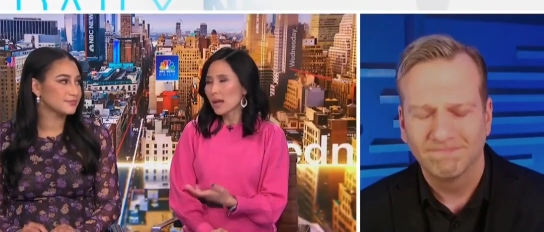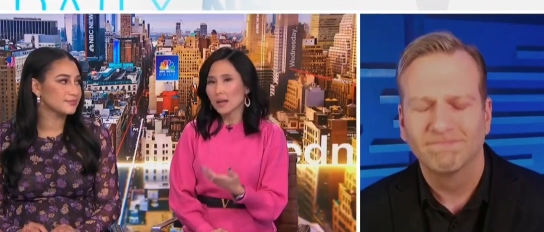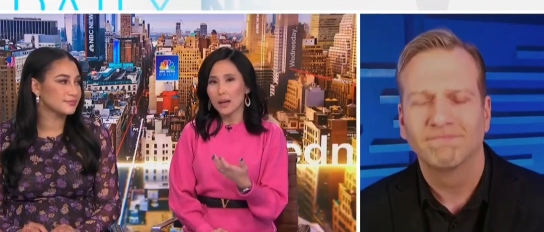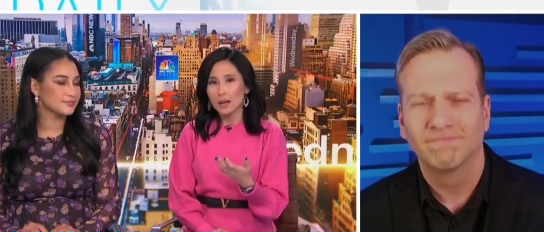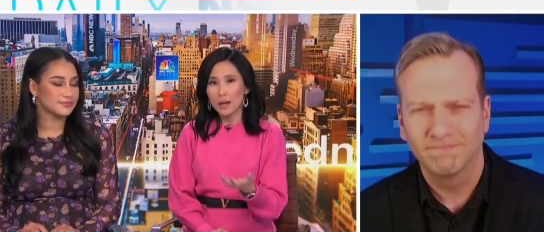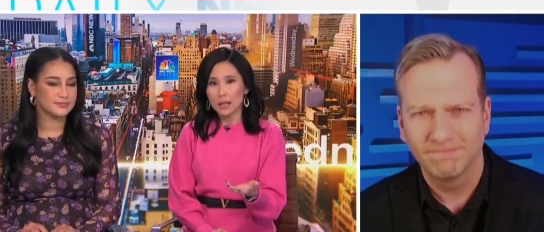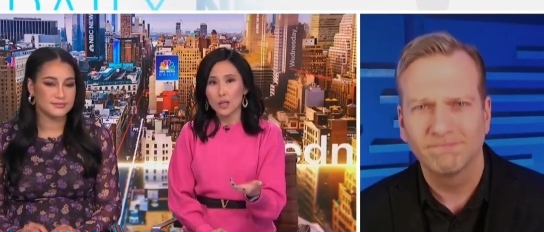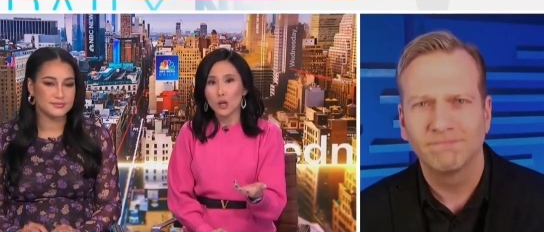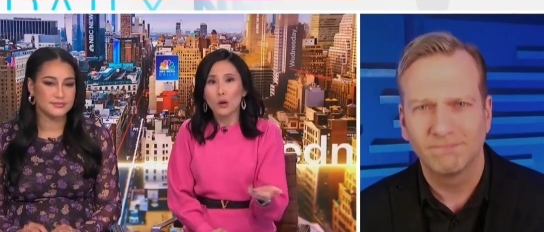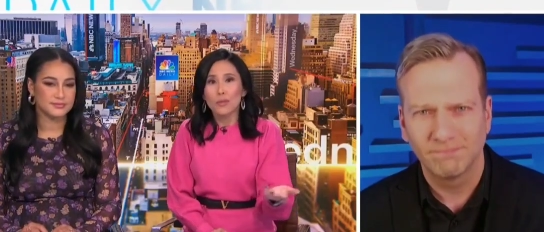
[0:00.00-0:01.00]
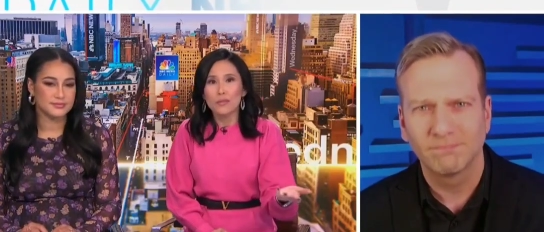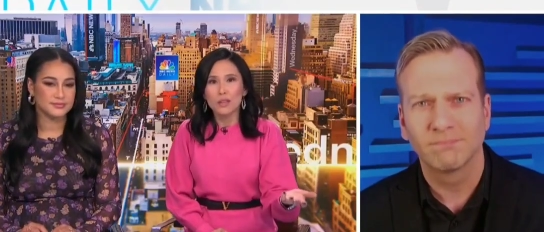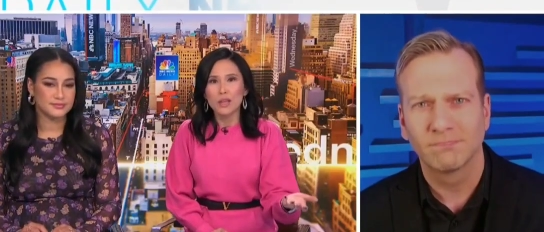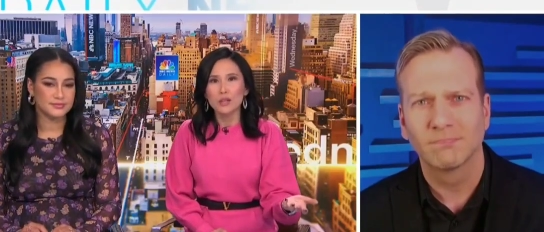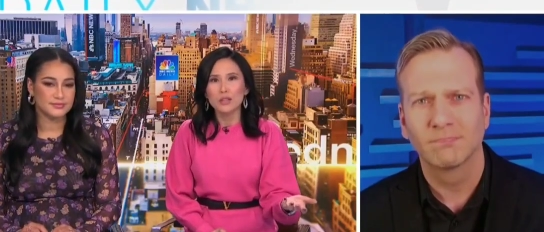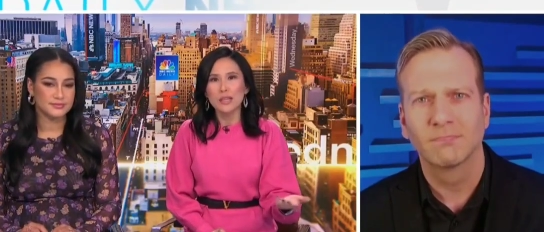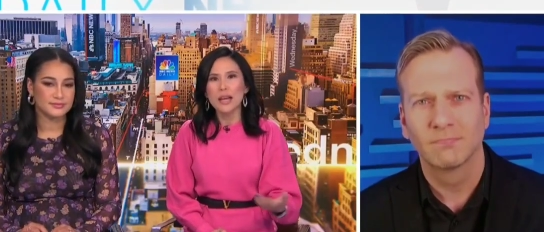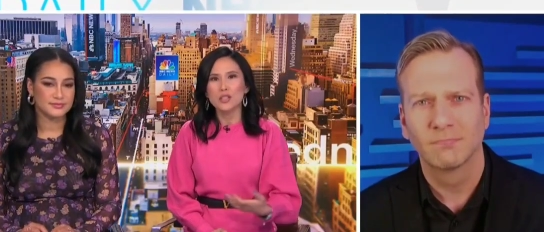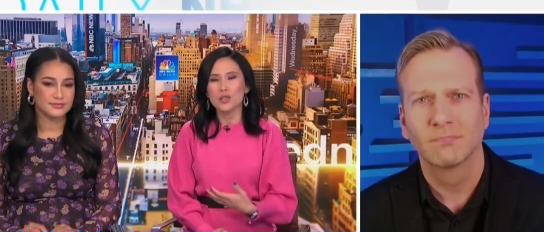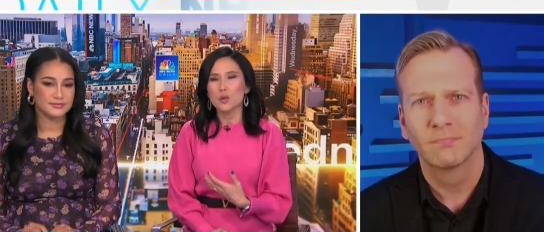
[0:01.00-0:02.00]
Speaker 1: And I concur with everything you're
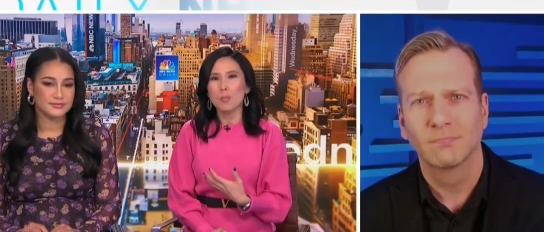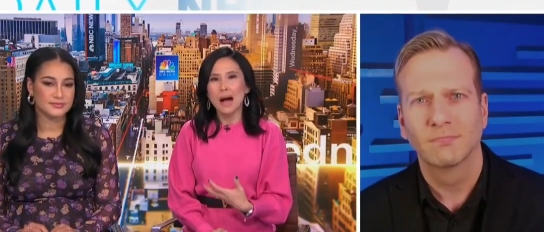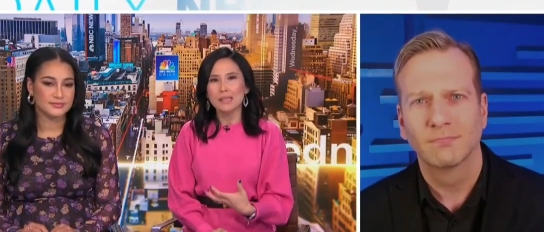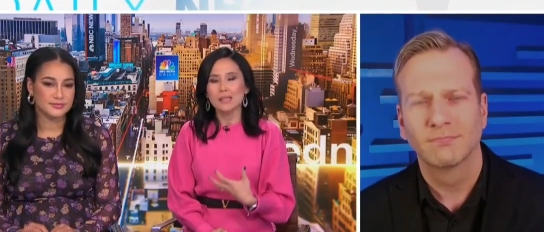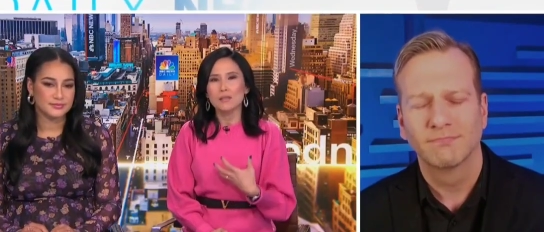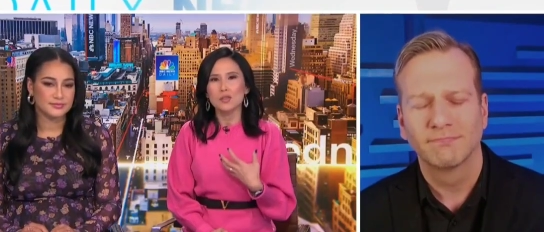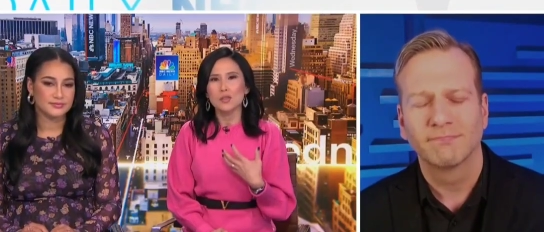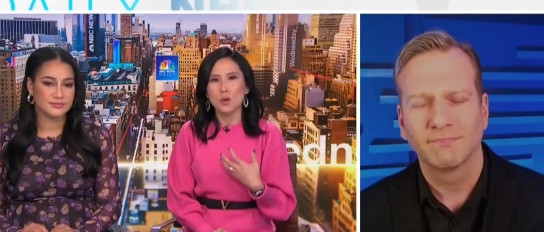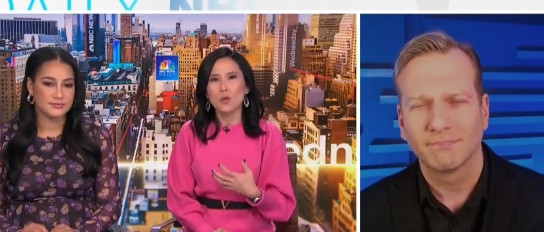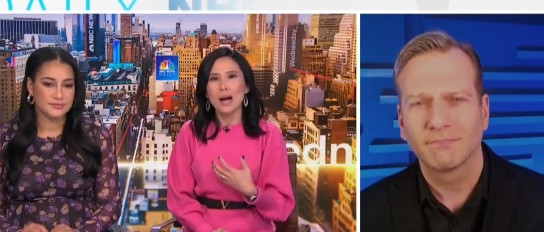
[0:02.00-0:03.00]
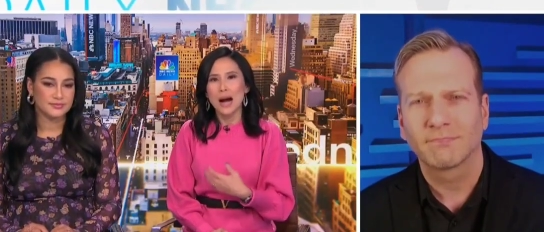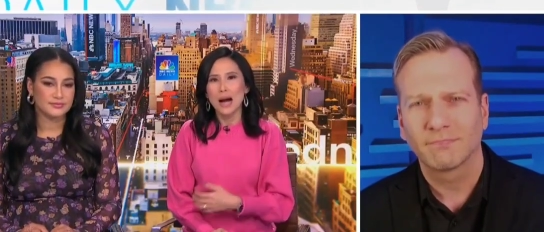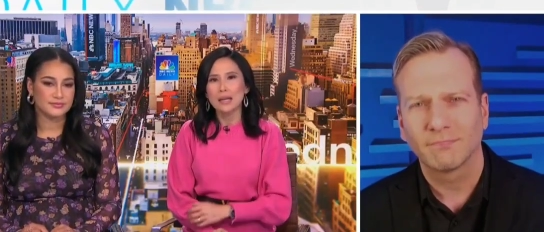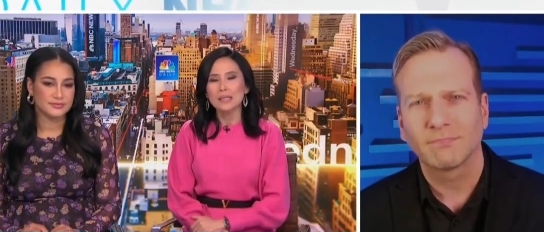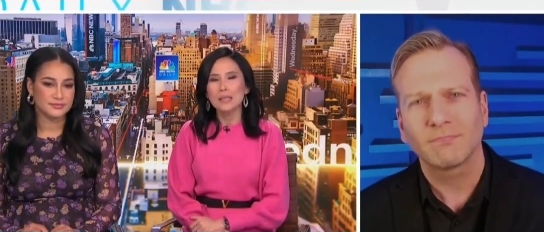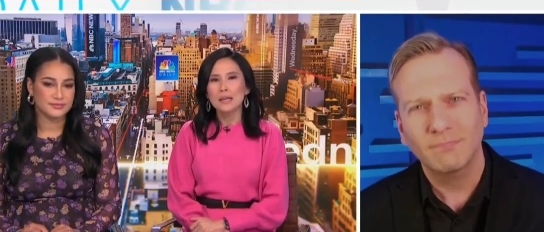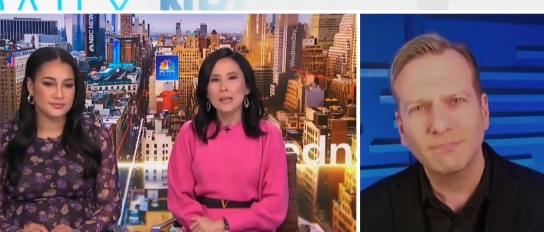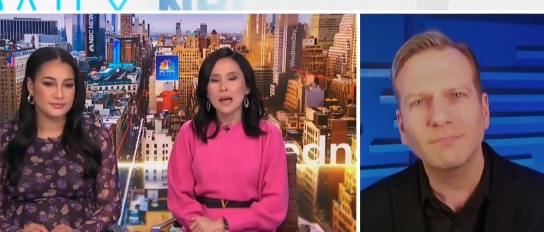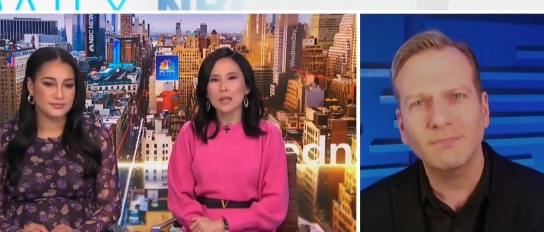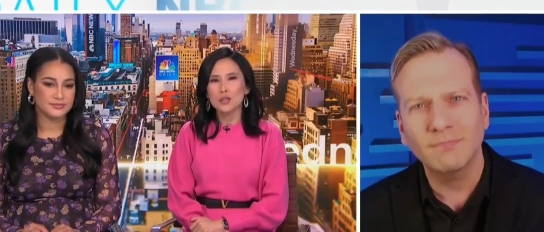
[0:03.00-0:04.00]
saying, just so positive, so kind.
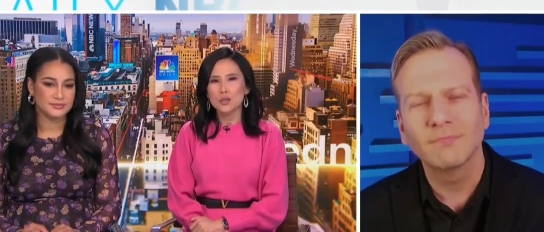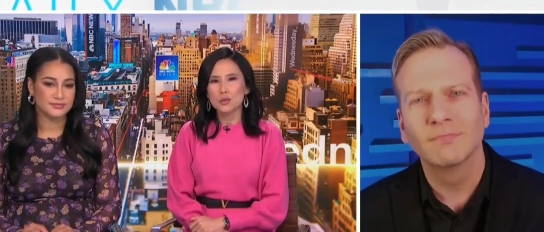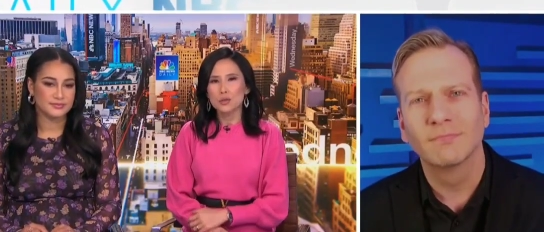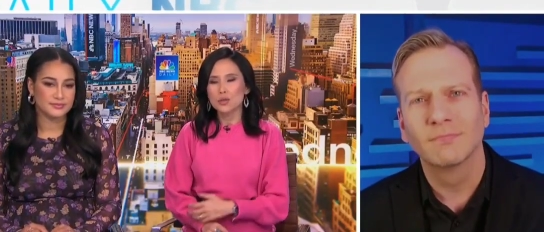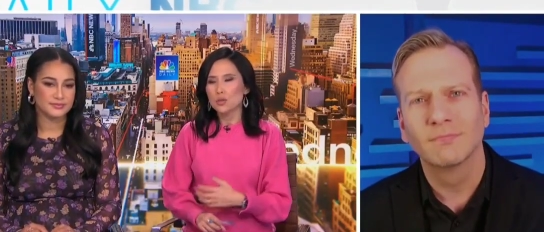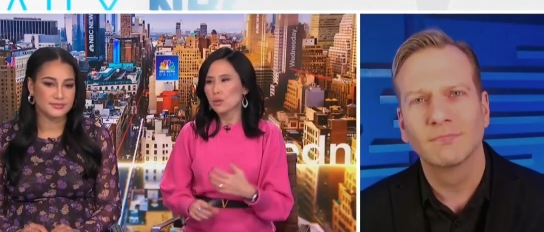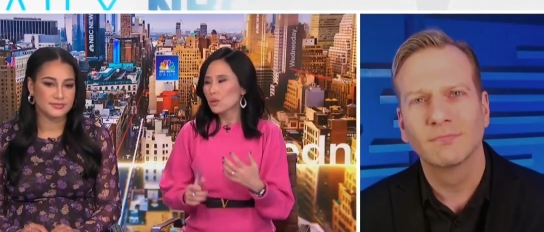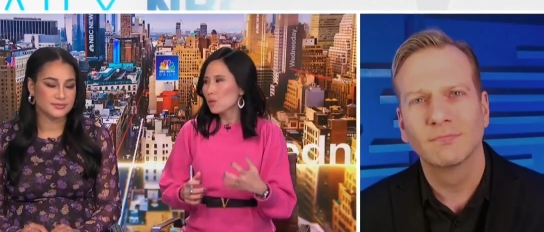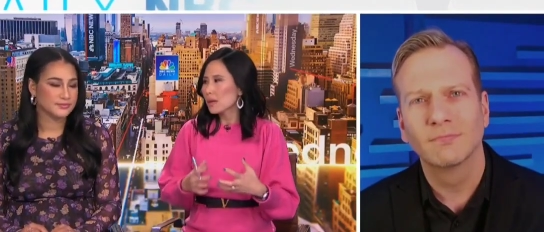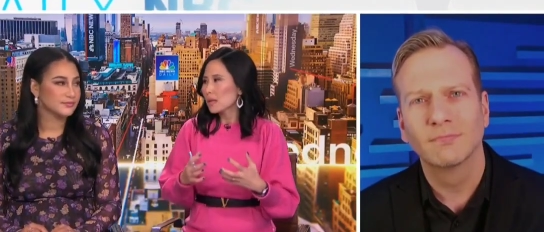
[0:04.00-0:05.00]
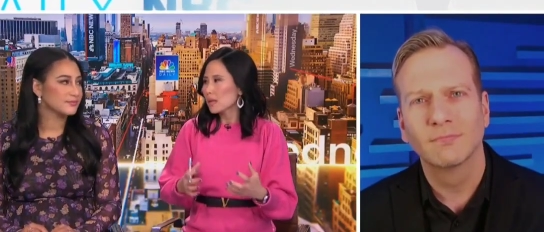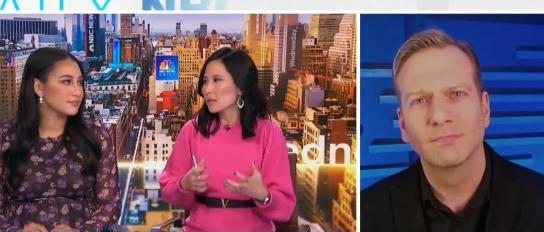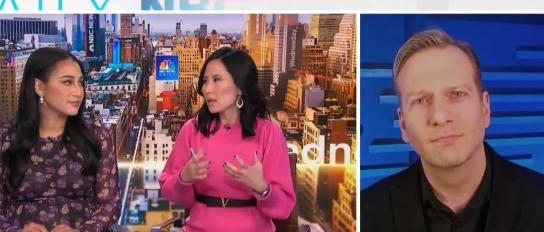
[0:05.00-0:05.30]
And it just goes to show there's so many